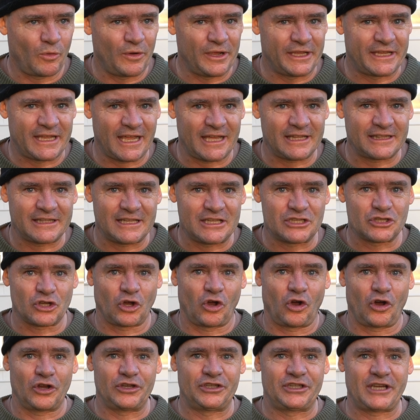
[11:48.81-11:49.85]
we get this
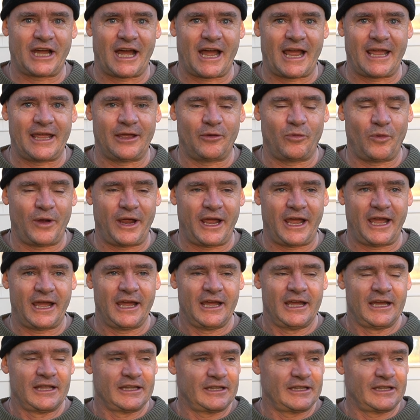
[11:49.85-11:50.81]
odd day where